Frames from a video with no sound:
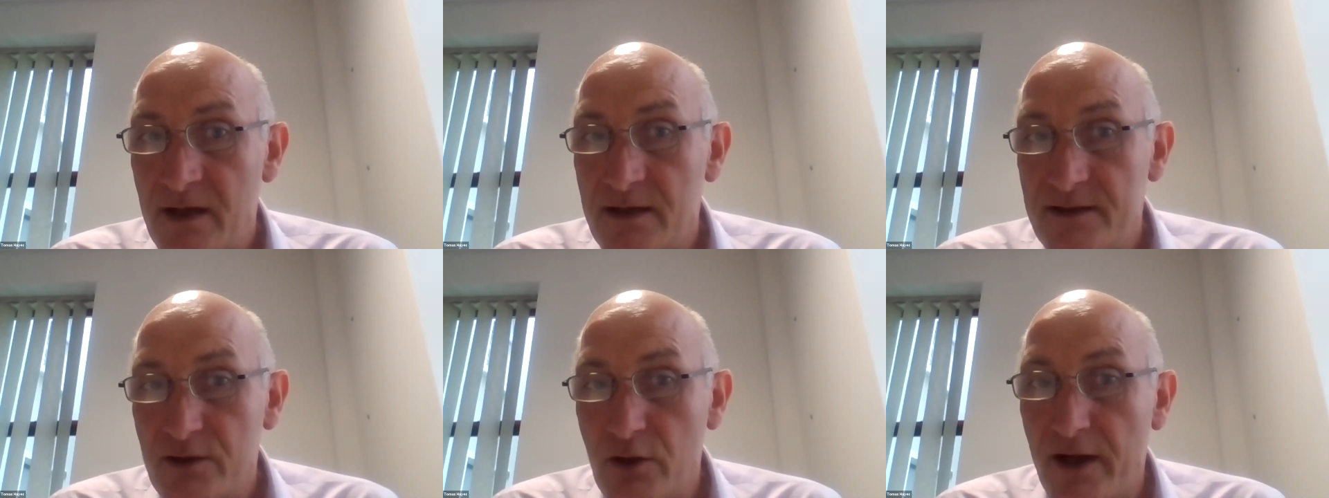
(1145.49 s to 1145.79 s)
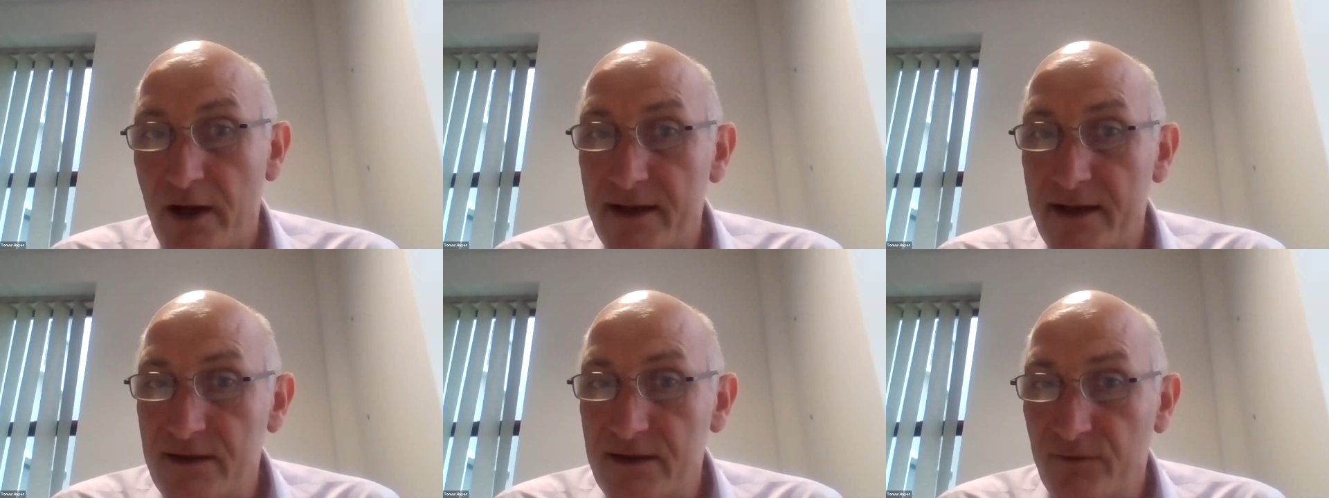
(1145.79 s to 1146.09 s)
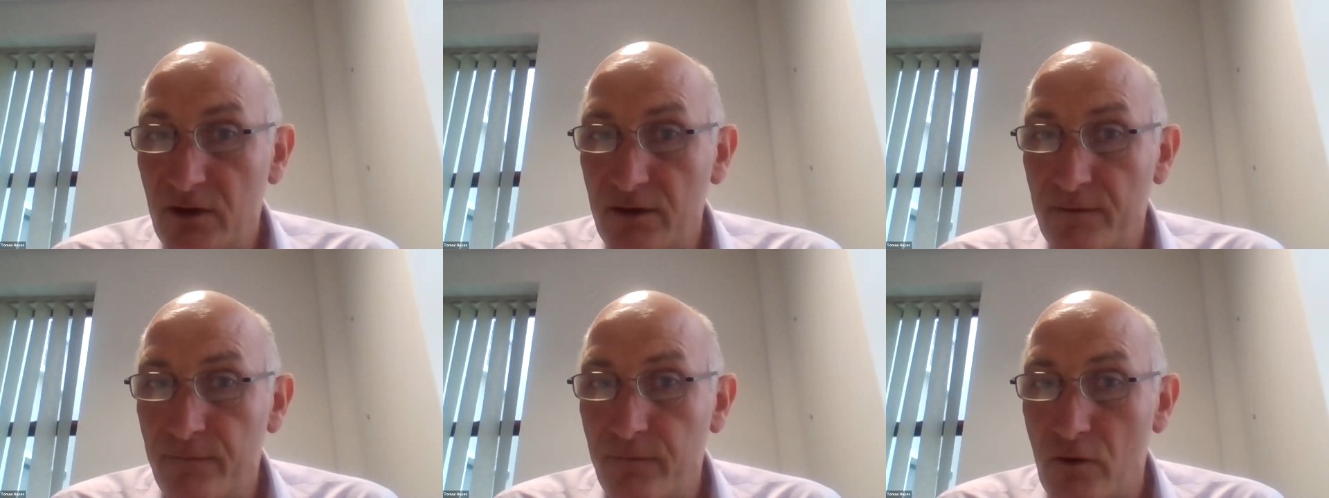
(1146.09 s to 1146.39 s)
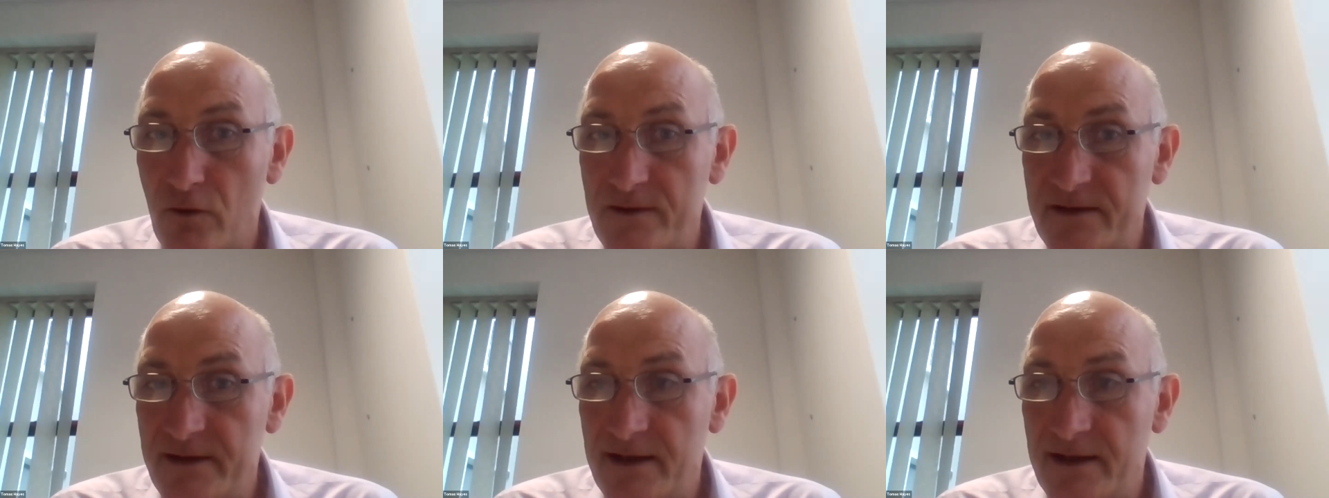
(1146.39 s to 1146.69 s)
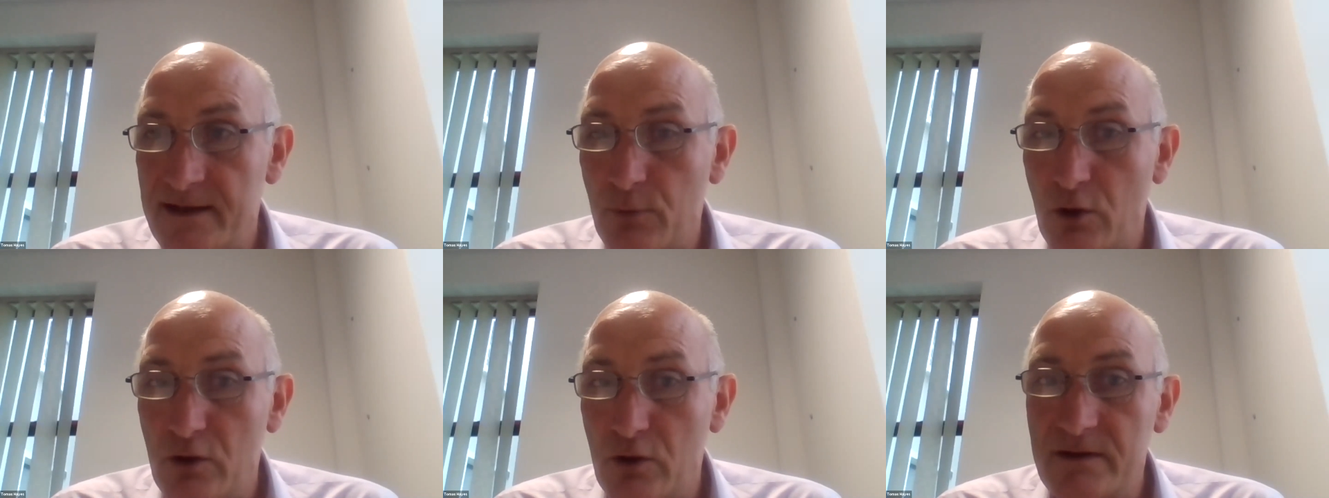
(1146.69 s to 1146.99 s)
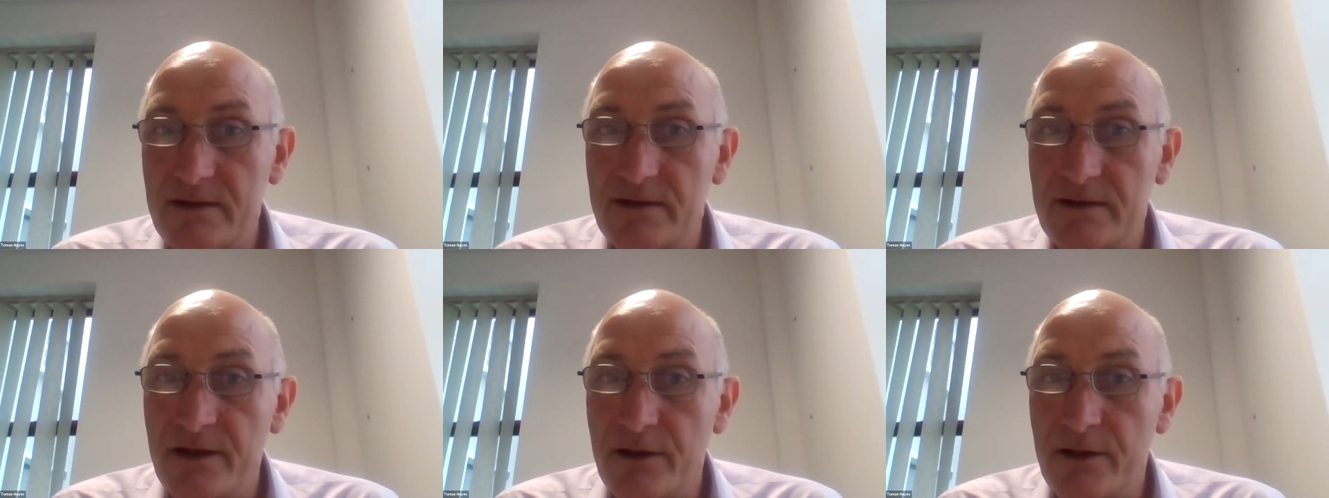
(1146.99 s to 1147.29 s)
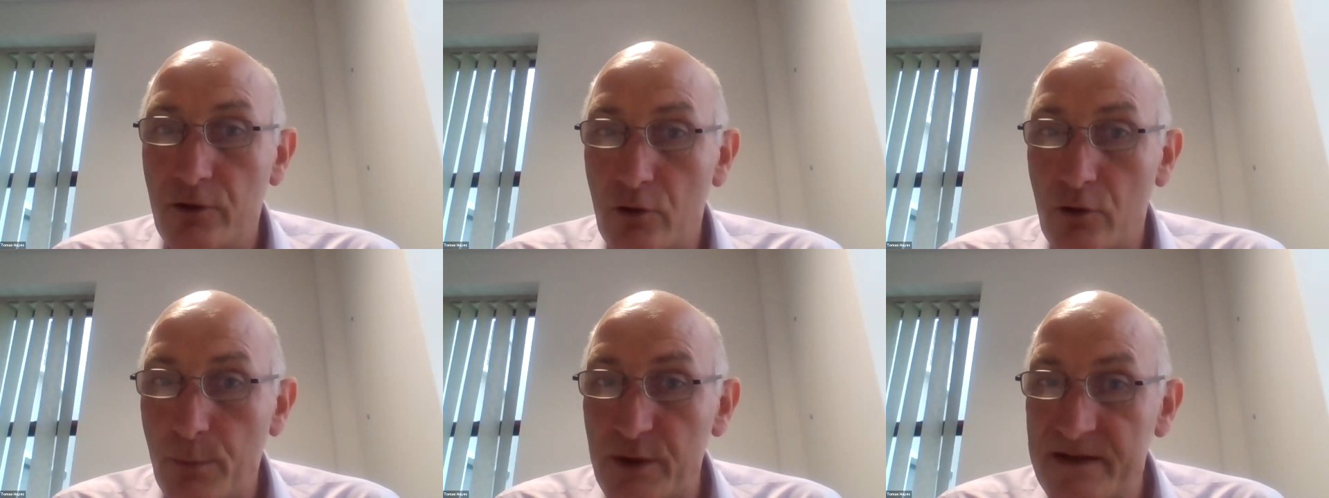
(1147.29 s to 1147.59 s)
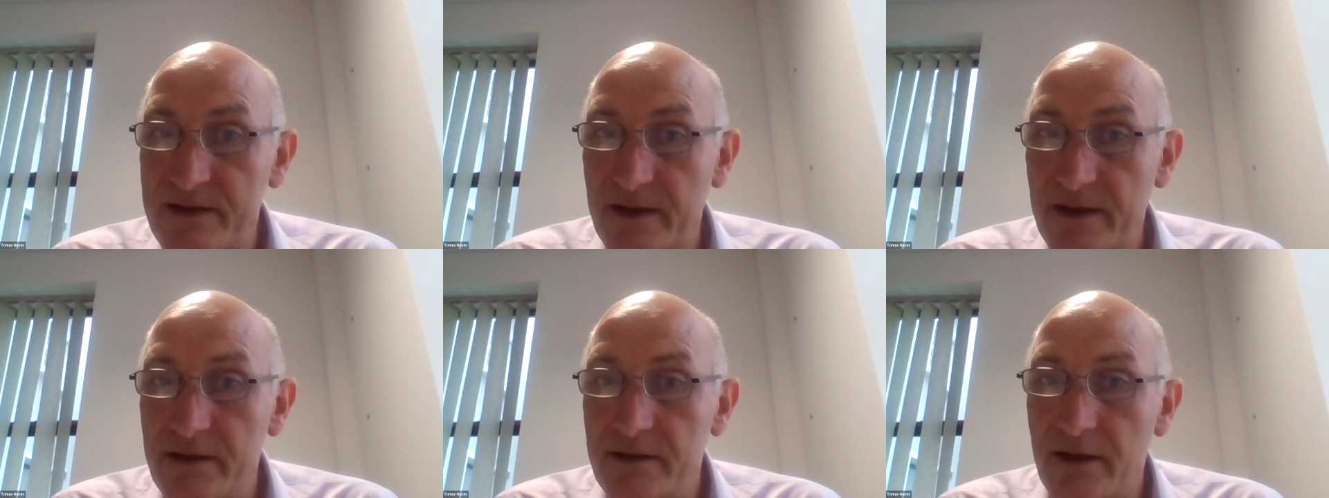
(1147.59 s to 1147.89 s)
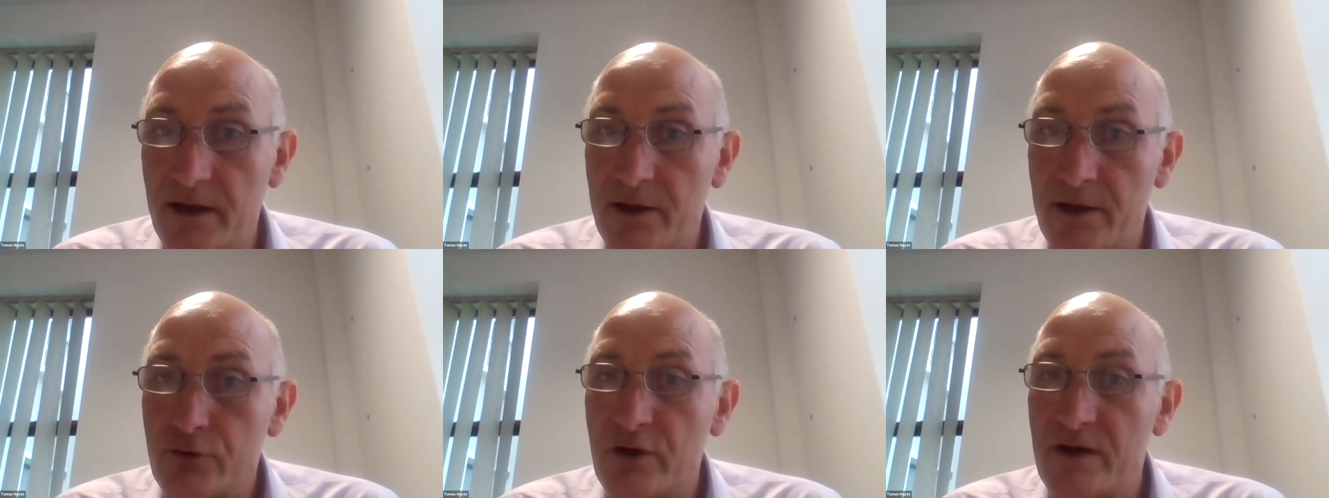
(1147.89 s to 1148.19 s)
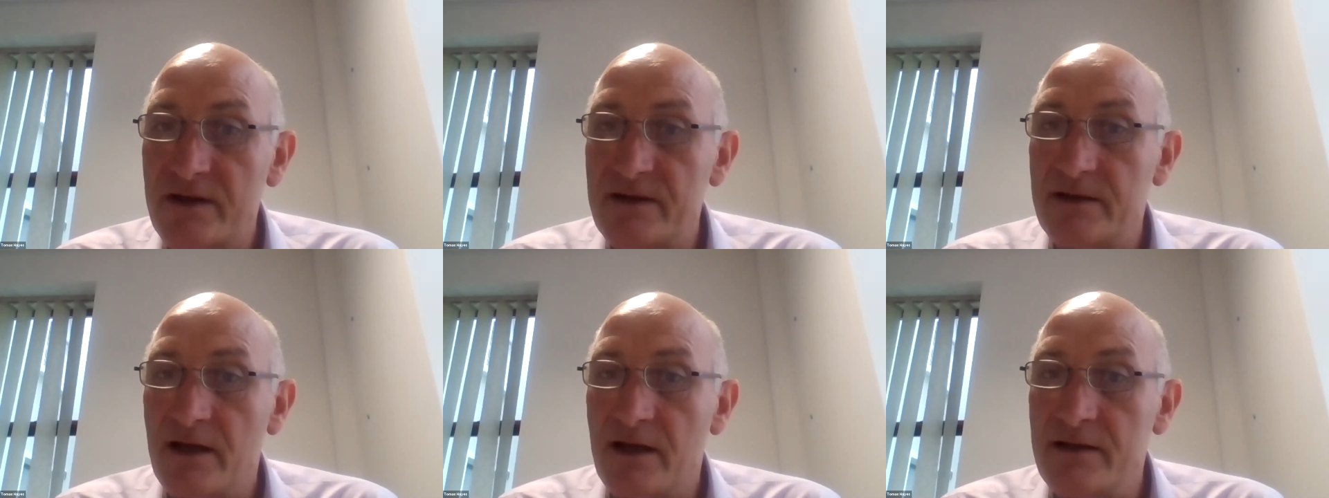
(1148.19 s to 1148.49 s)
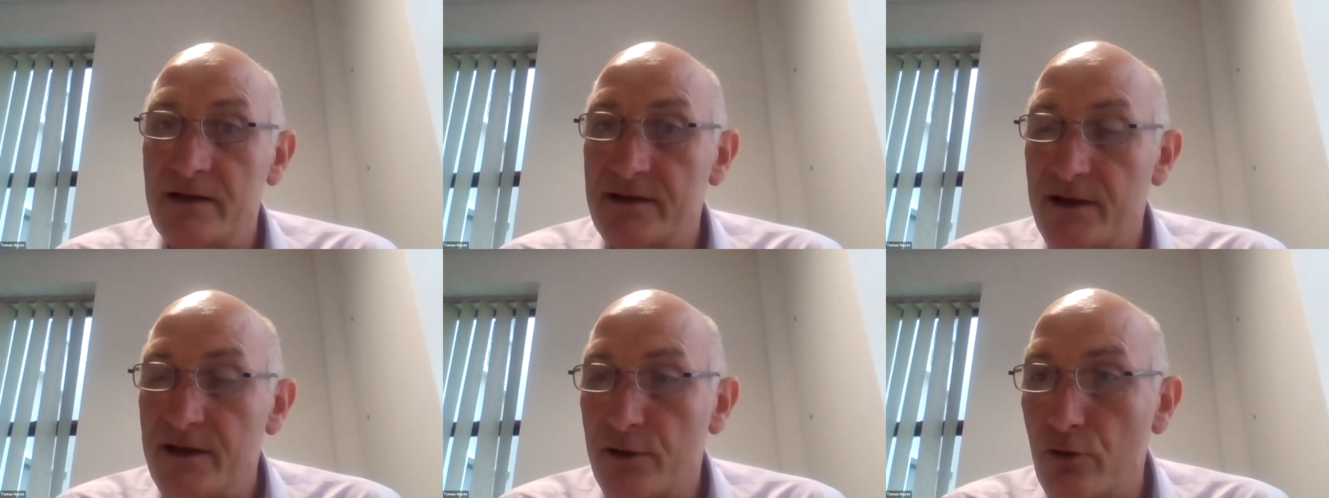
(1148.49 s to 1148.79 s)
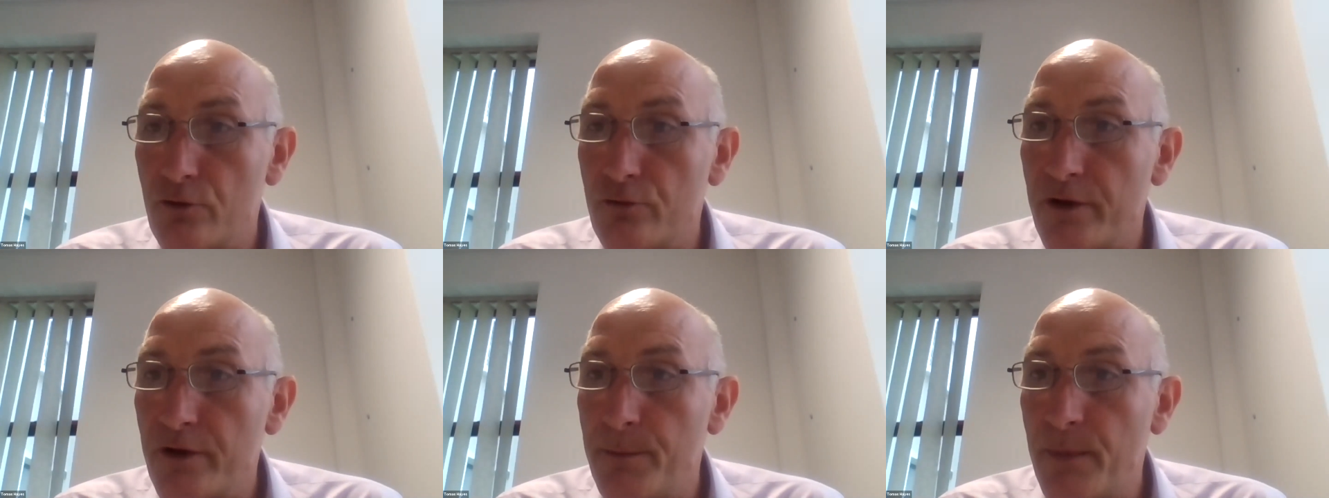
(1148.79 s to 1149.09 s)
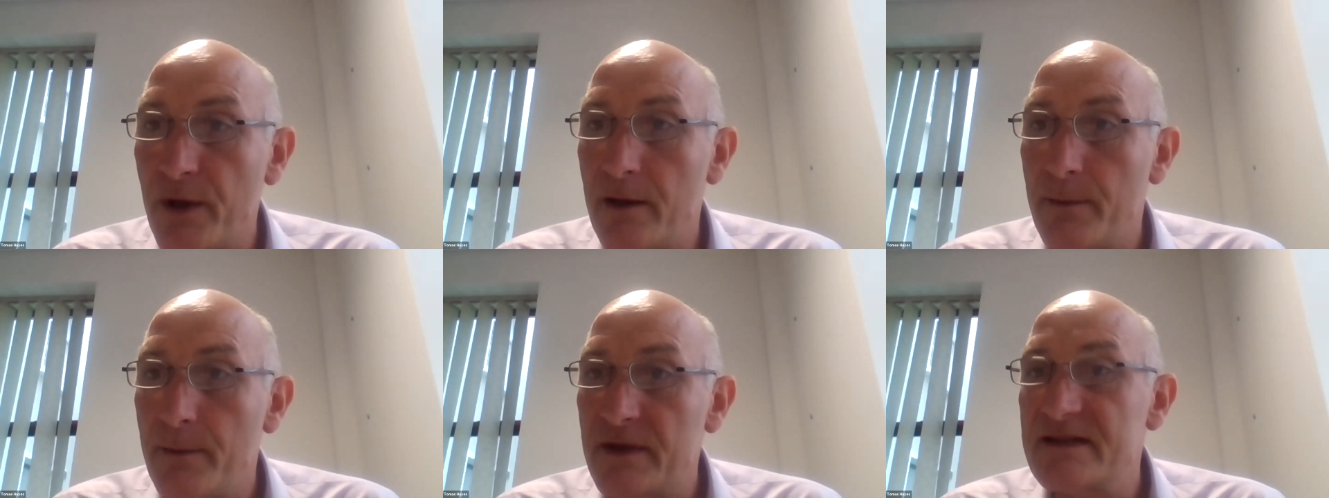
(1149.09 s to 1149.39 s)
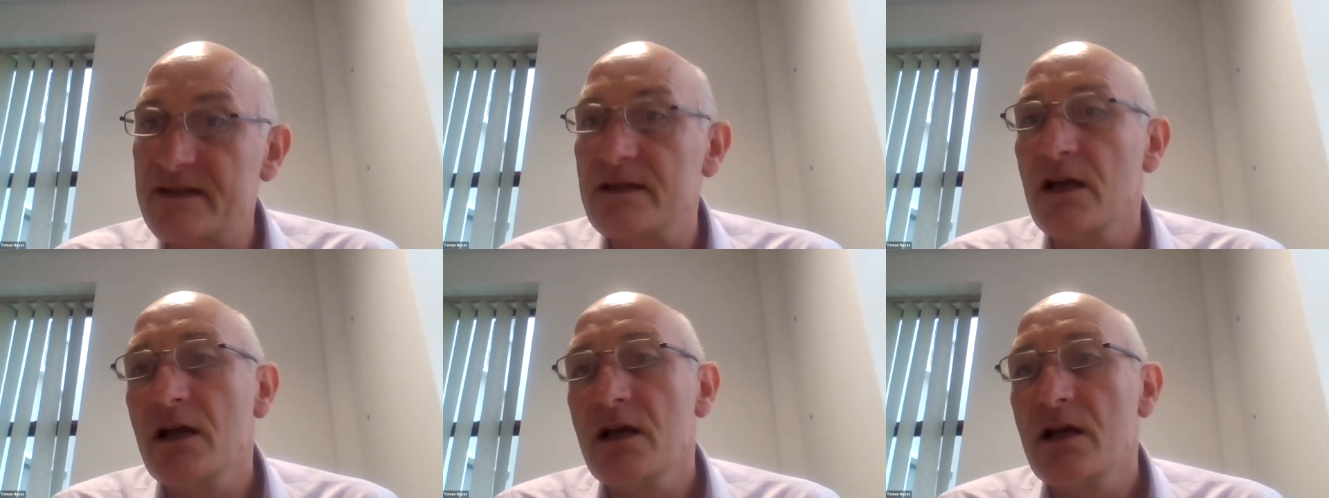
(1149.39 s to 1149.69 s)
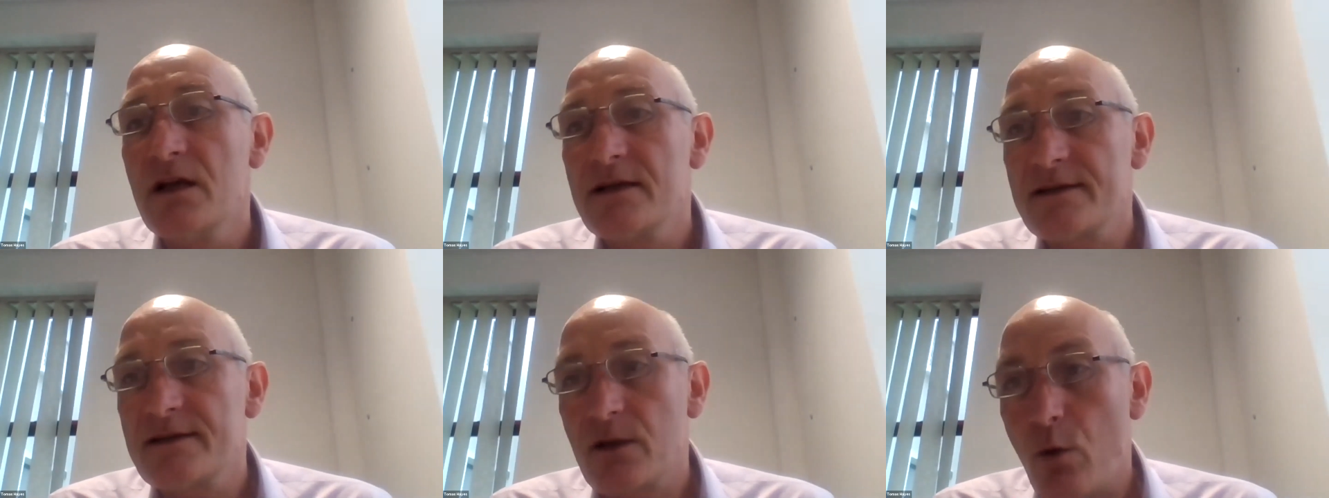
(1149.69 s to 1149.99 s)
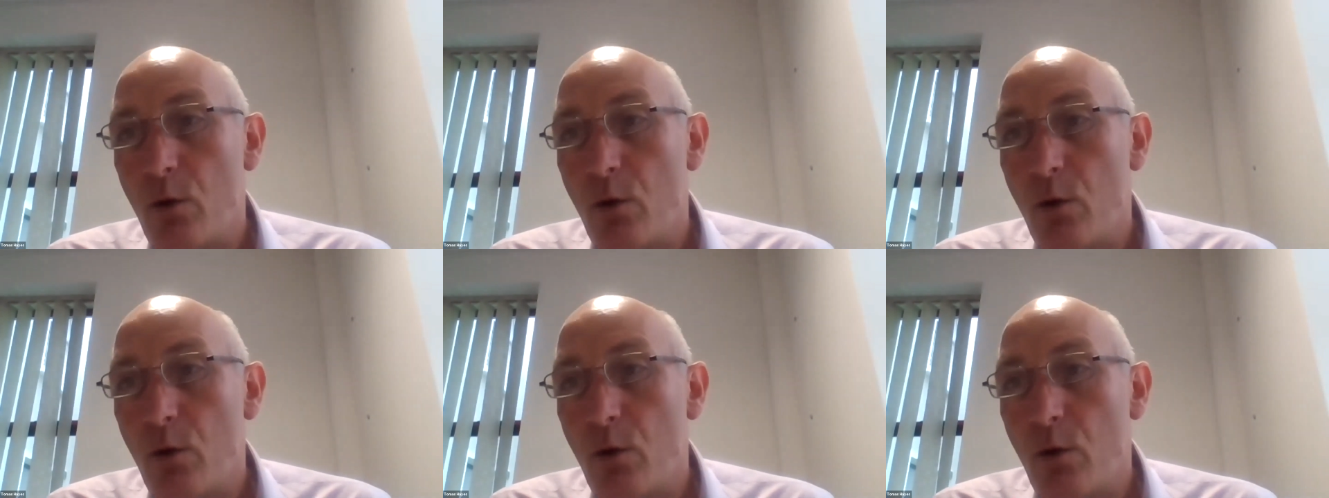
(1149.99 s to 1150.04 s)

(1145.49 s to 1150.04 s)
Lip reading: So that's for the first 6 months, 0% interest and 0 repayments. So